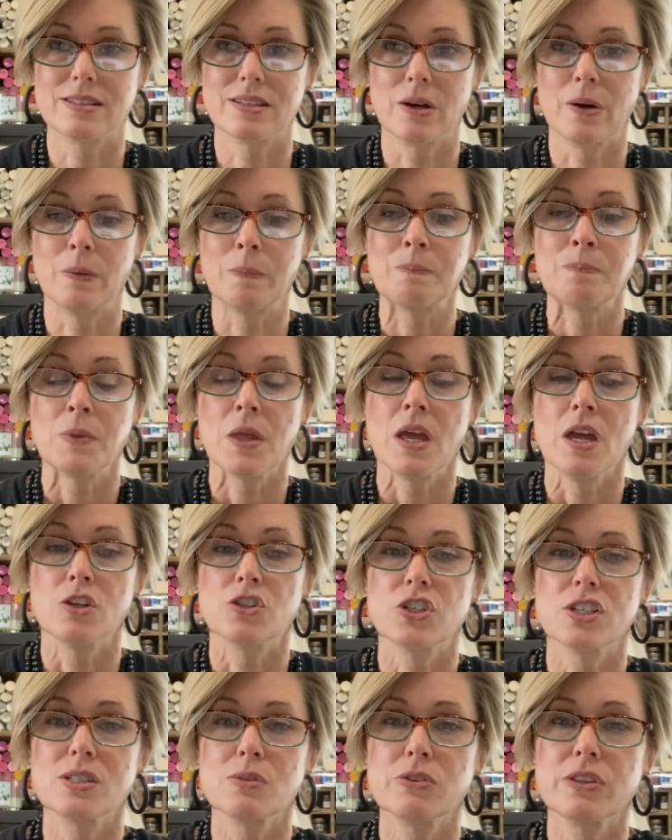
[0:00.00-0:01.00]
So
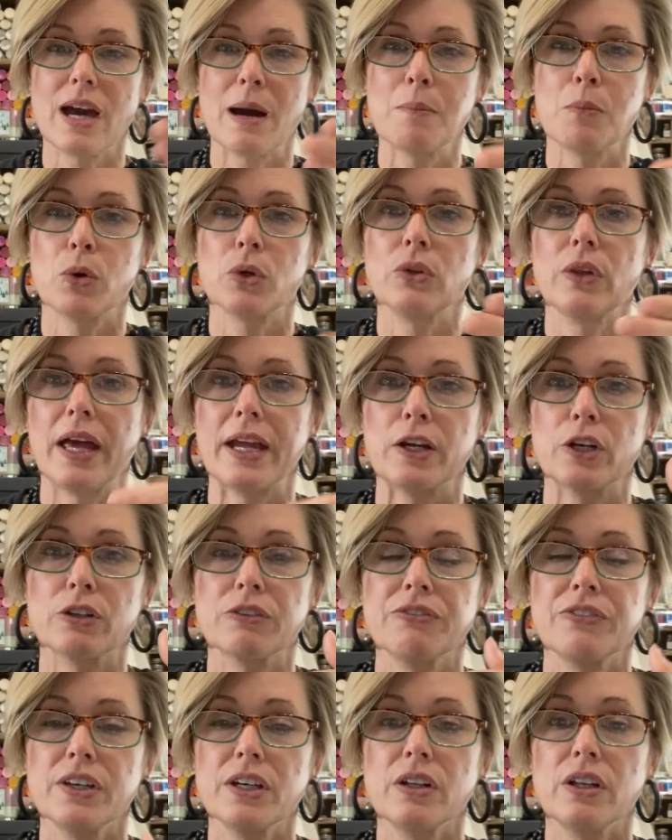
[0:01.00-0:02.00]
just that more layered
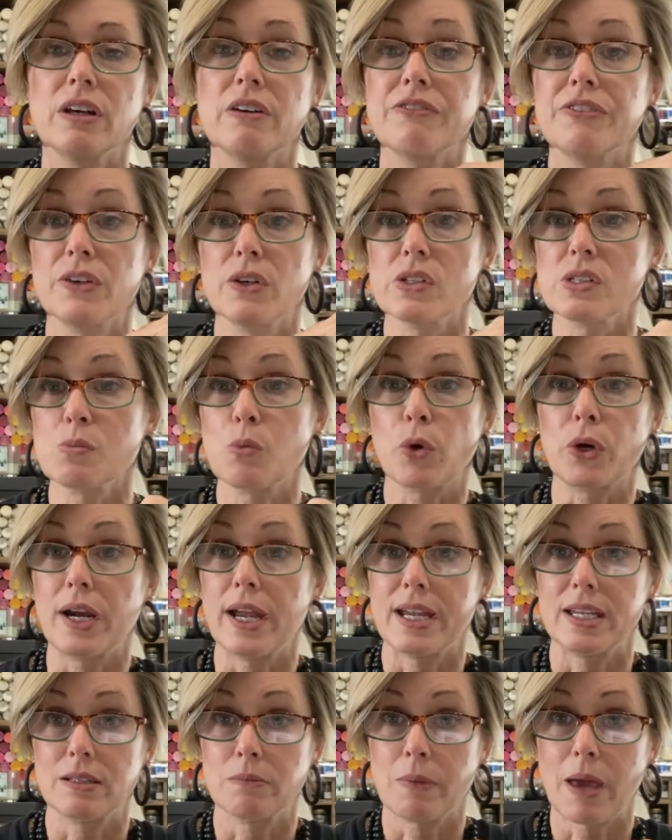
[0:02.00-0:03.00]
feel. It feels more
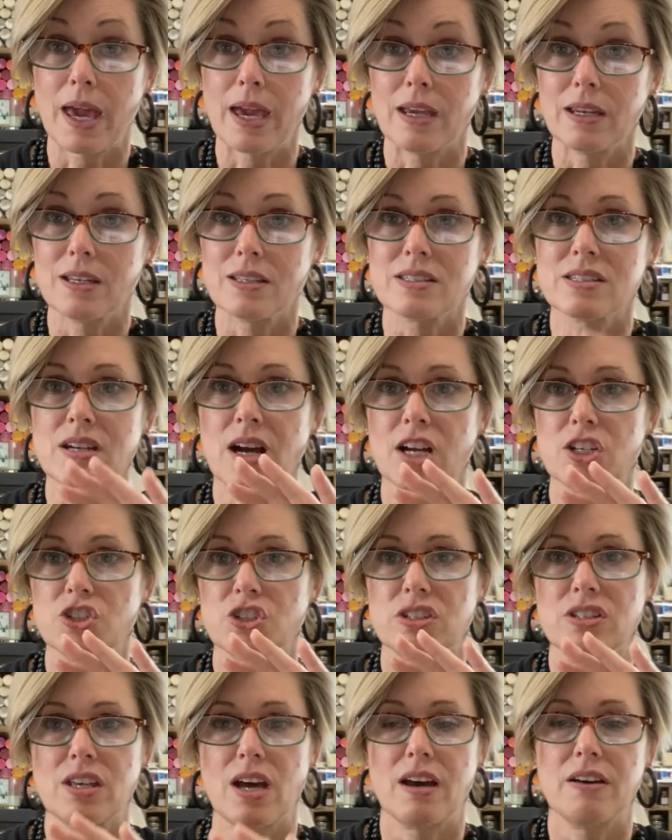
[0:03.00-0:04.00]
handmade. It's not
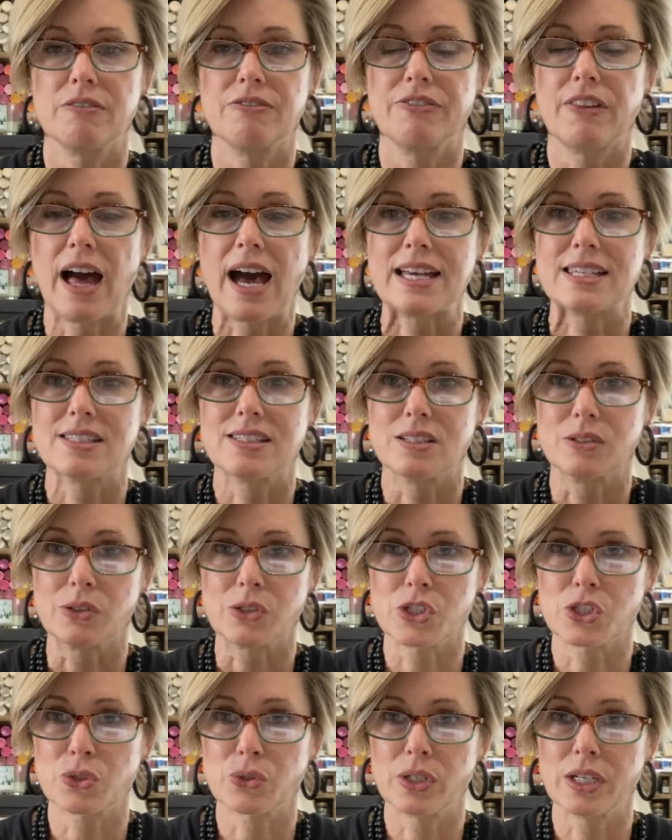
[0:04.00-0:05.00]
just that flat silk
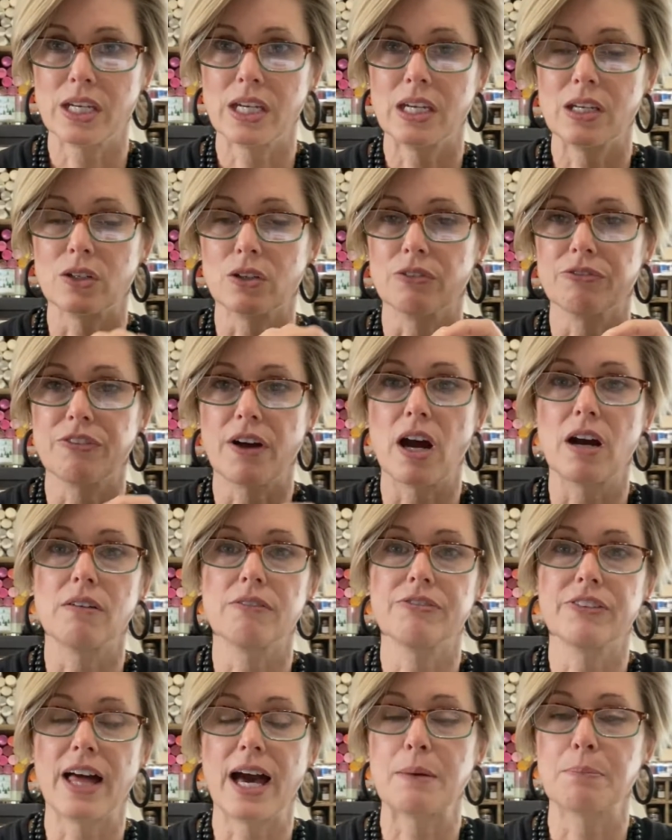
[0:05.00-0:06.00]
screen or
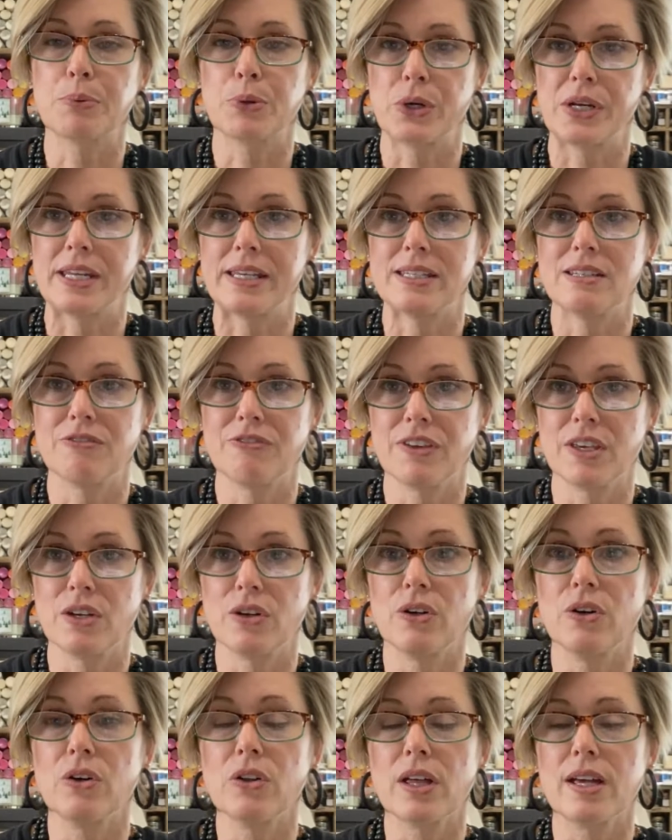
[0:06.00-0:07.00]
flat printed feel.